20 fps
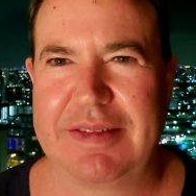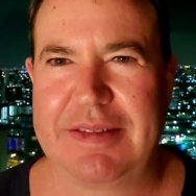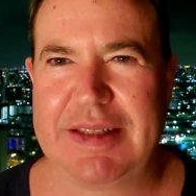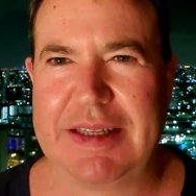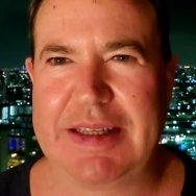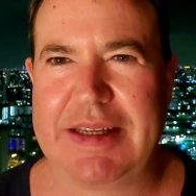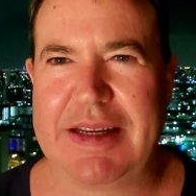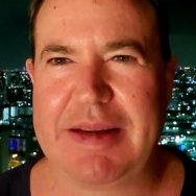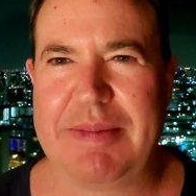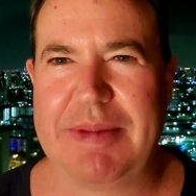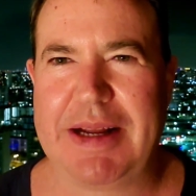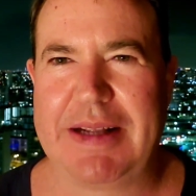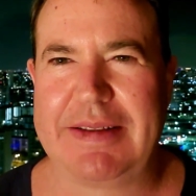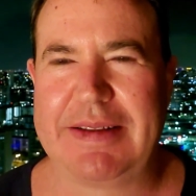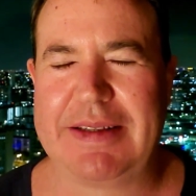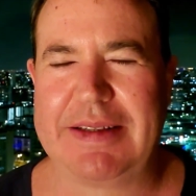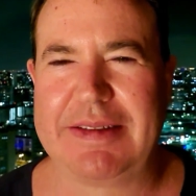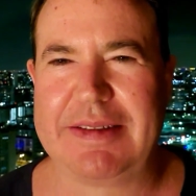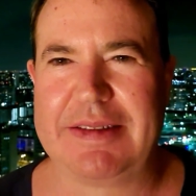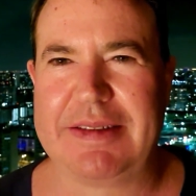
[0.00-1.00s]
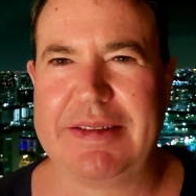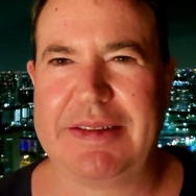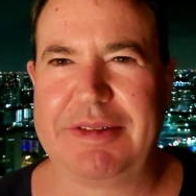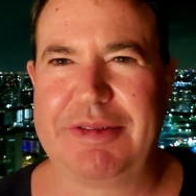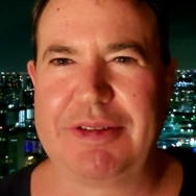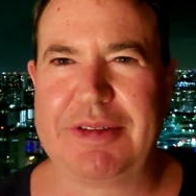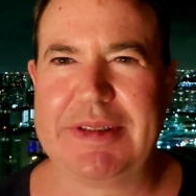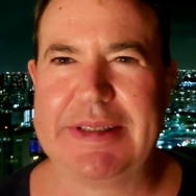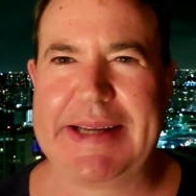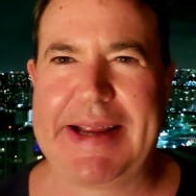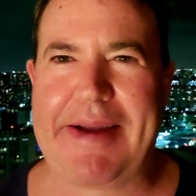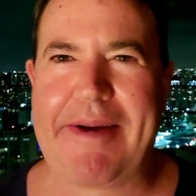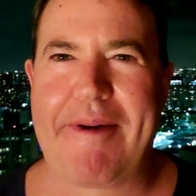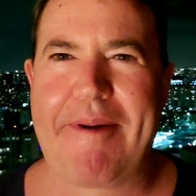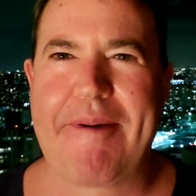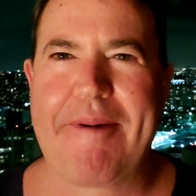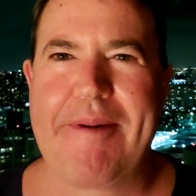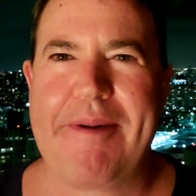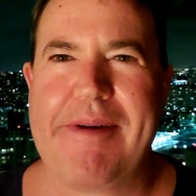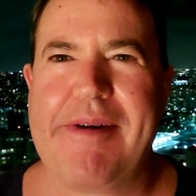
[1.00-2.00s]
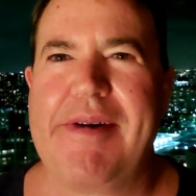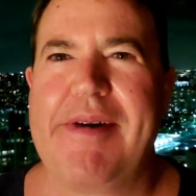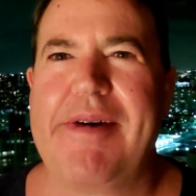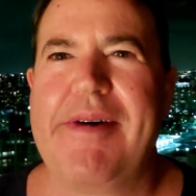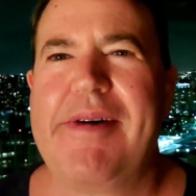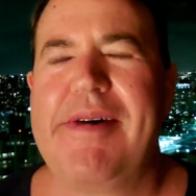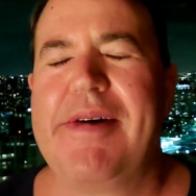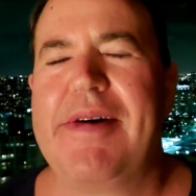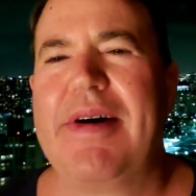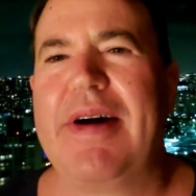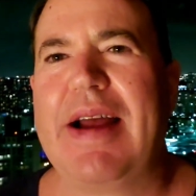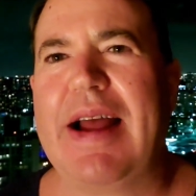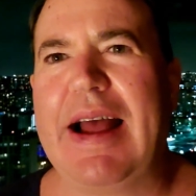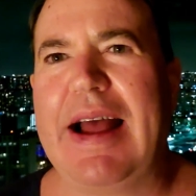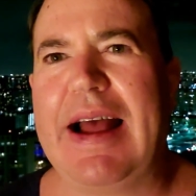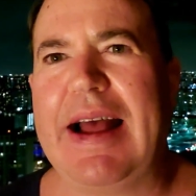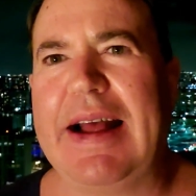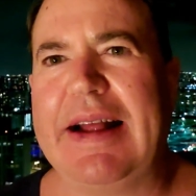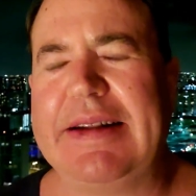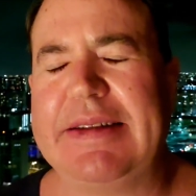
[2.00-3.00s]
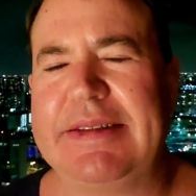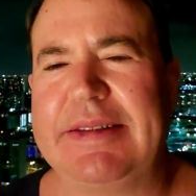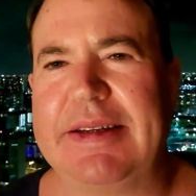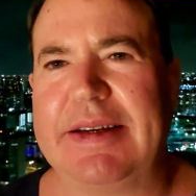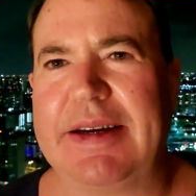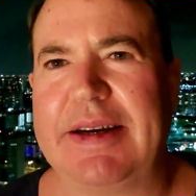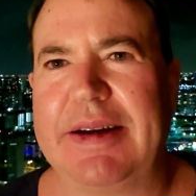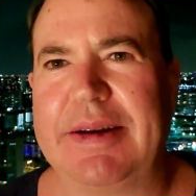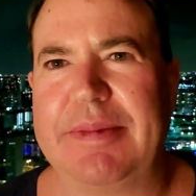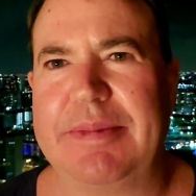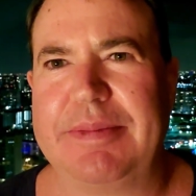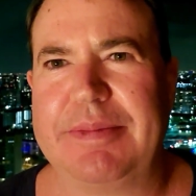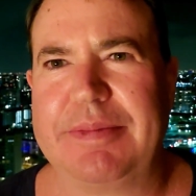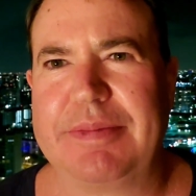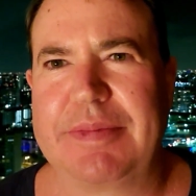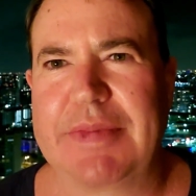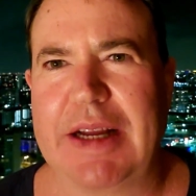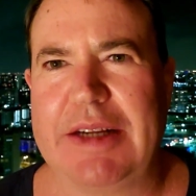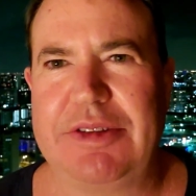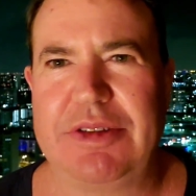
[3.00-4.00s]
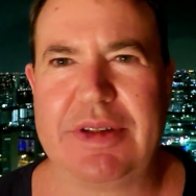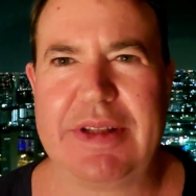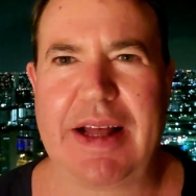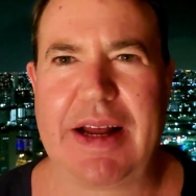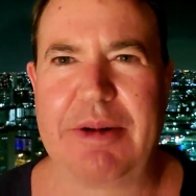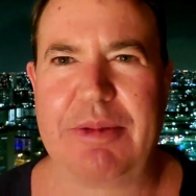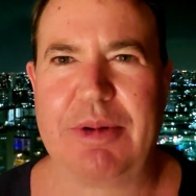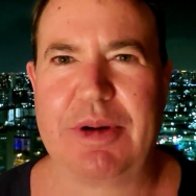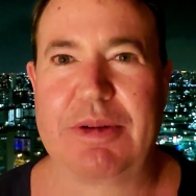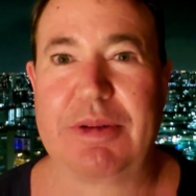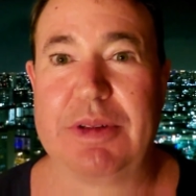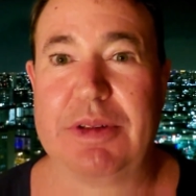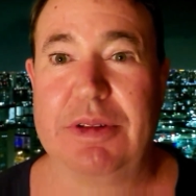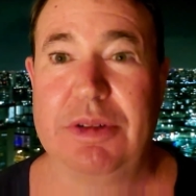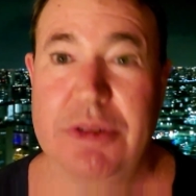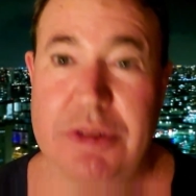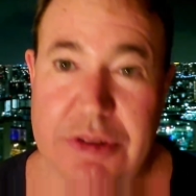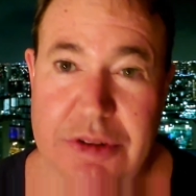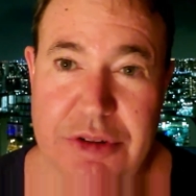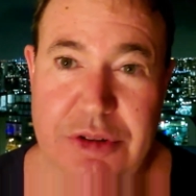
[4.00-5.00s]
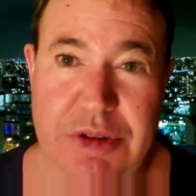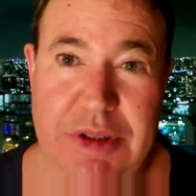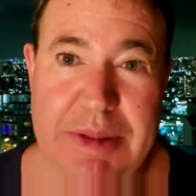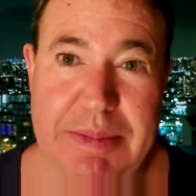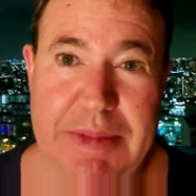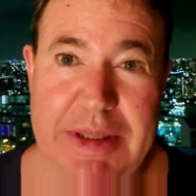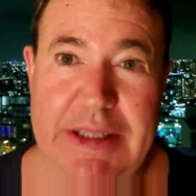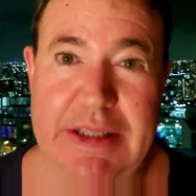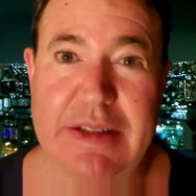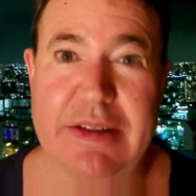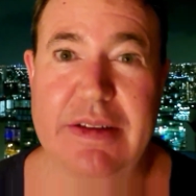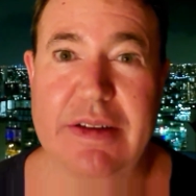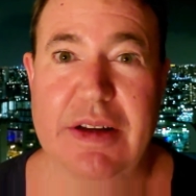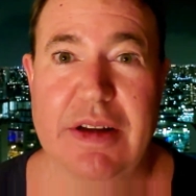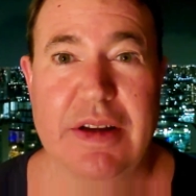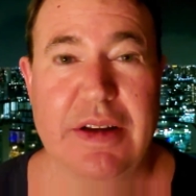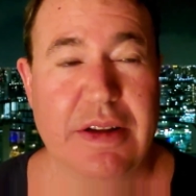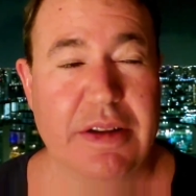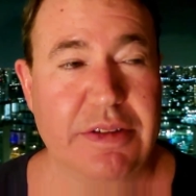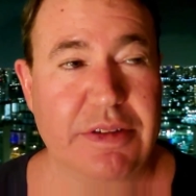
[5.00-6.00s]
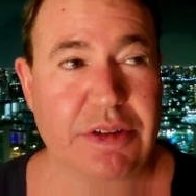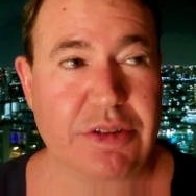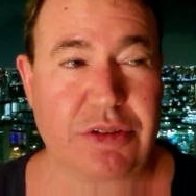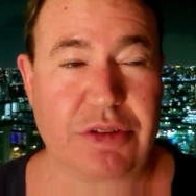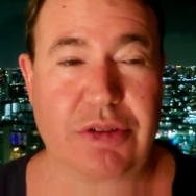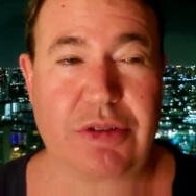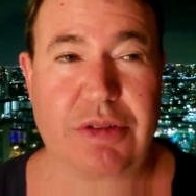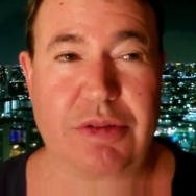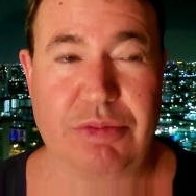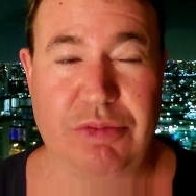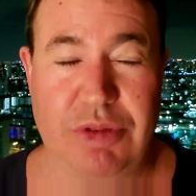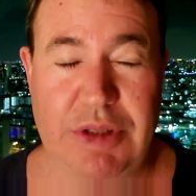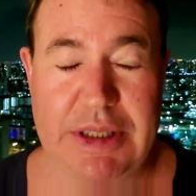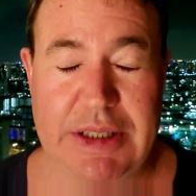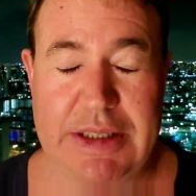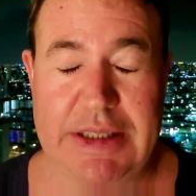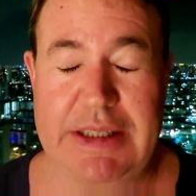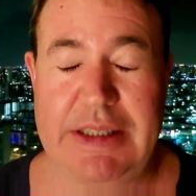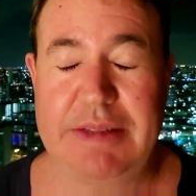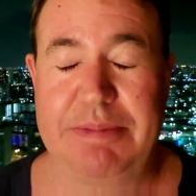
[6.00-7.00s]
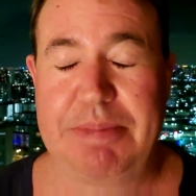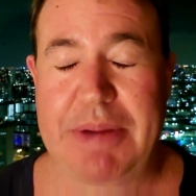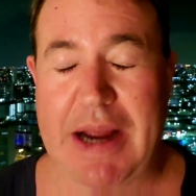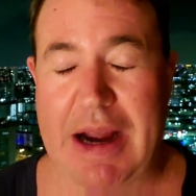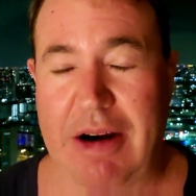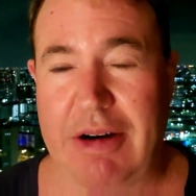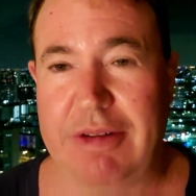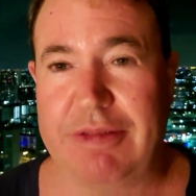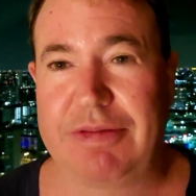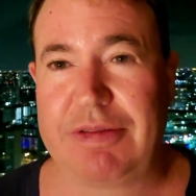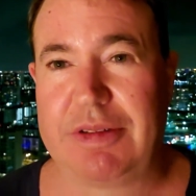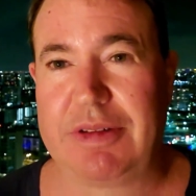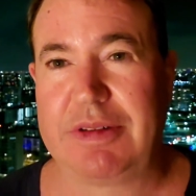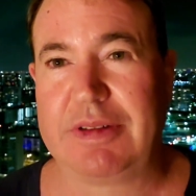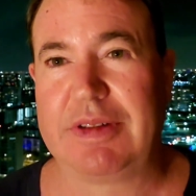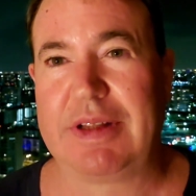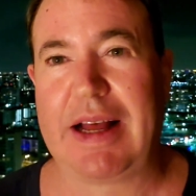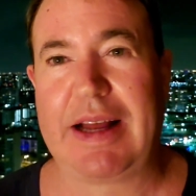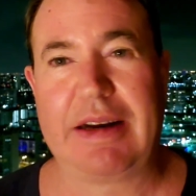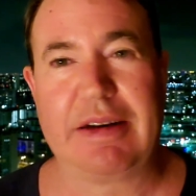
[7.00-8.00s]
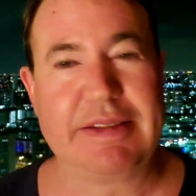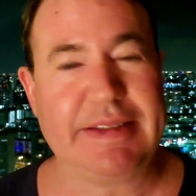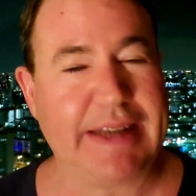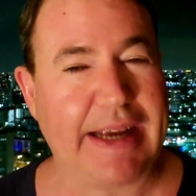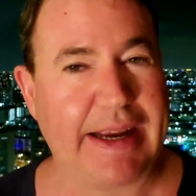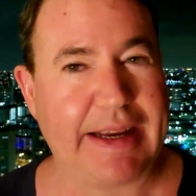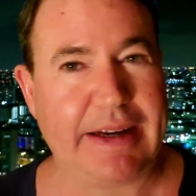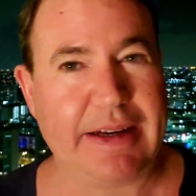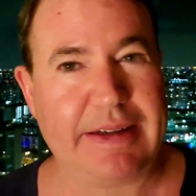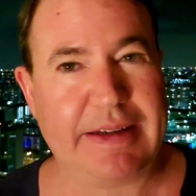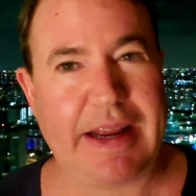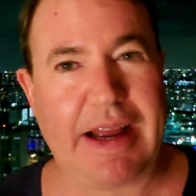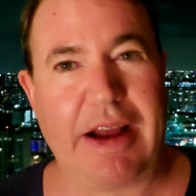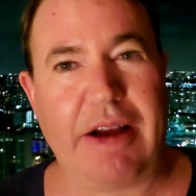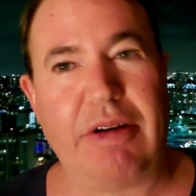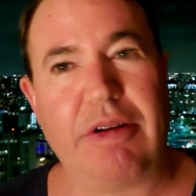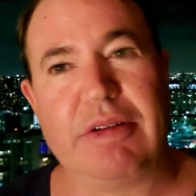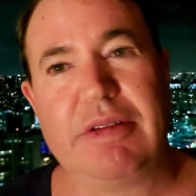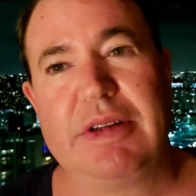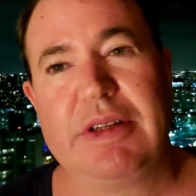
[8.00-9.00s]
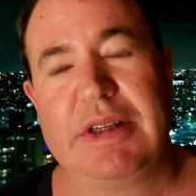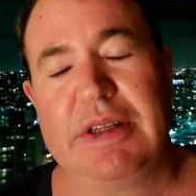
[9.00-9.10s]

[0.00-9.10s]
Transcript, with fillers: thinking about things a little differently. And um, I do a lot of work with lucid dreaming. Those are really powerful. A lot of data now